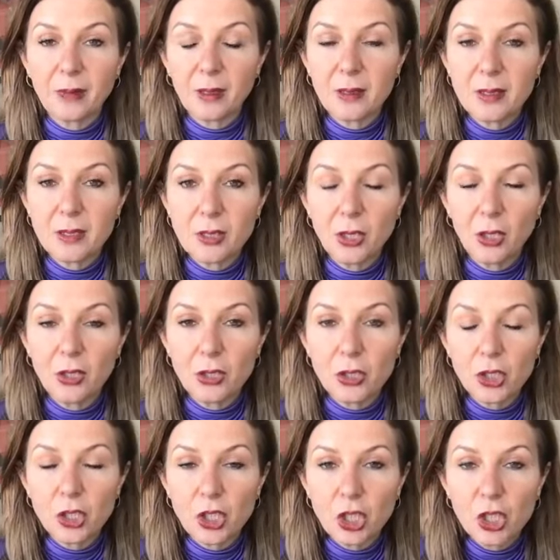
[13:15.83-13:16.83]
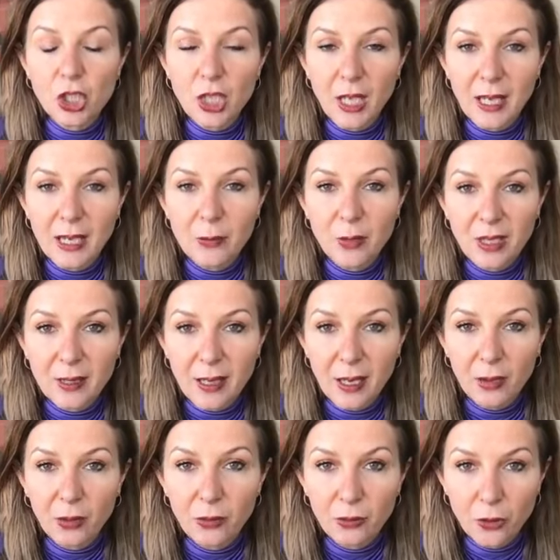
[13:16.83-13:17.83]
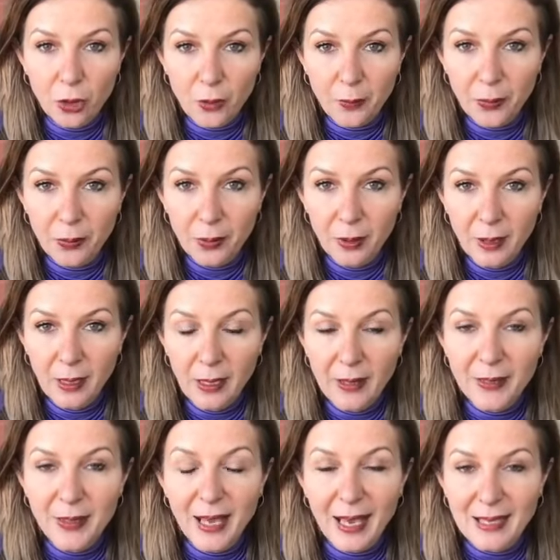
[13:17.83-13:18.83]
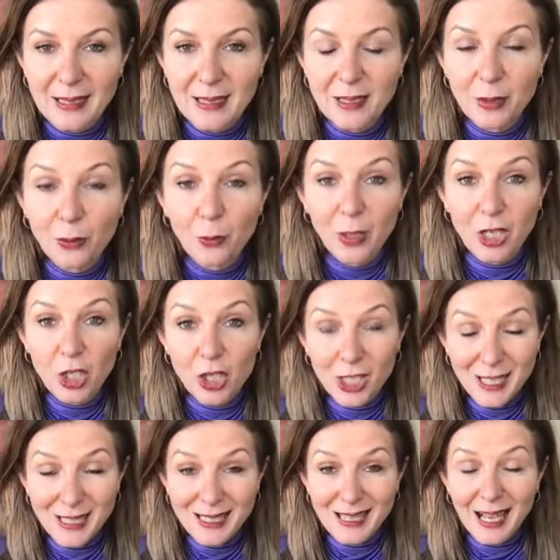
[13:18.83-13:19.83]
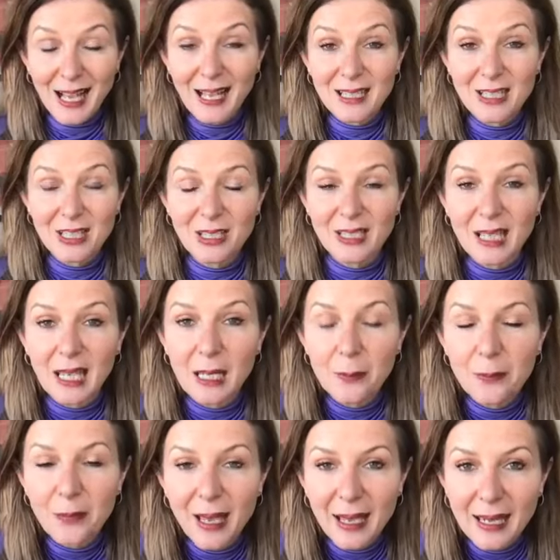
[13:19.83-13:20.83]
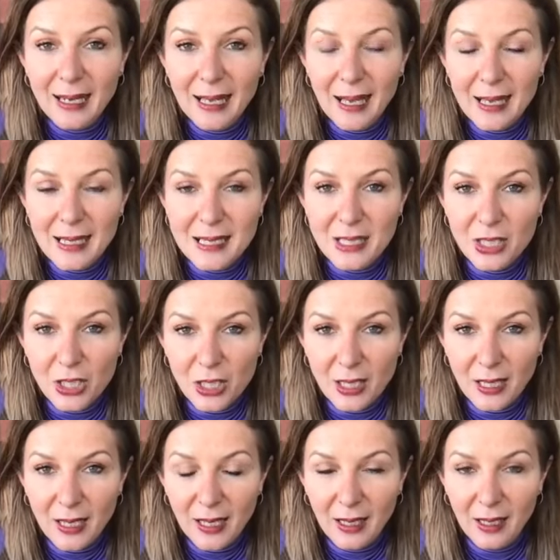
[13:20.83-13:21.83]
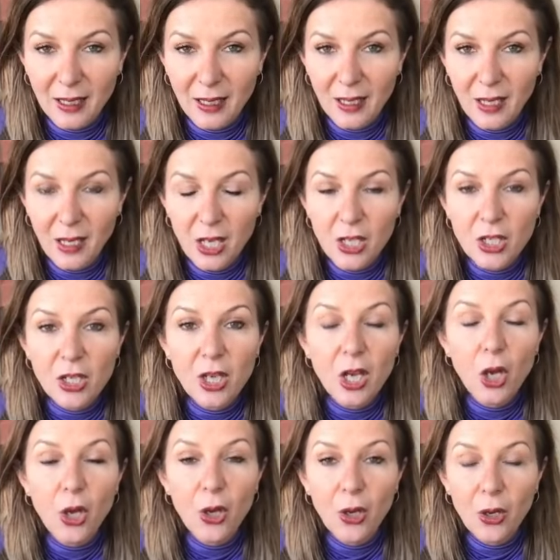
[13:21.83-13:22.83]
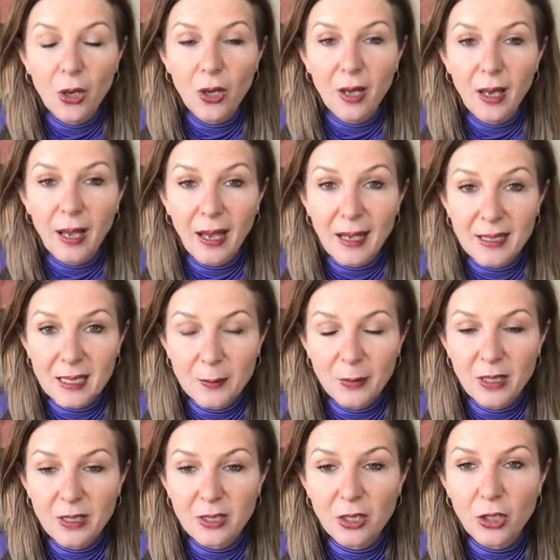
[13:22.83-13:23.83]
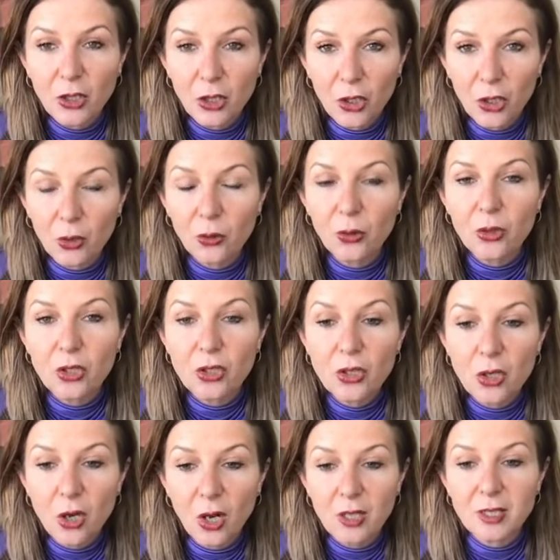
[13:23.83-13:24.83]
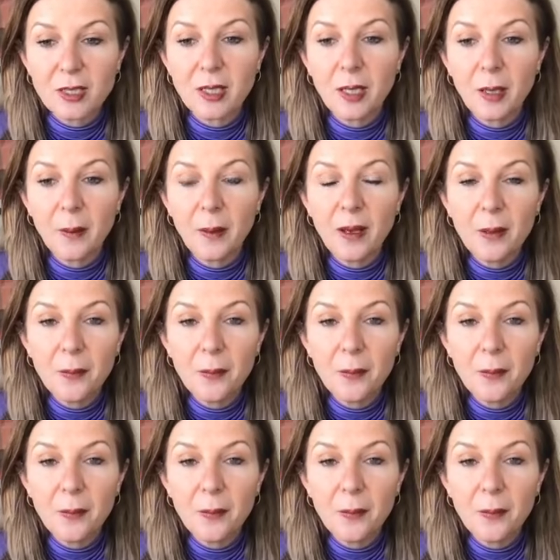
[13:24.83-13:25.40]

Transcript: So she shared with our group that when she started in May last year, her husband and her could not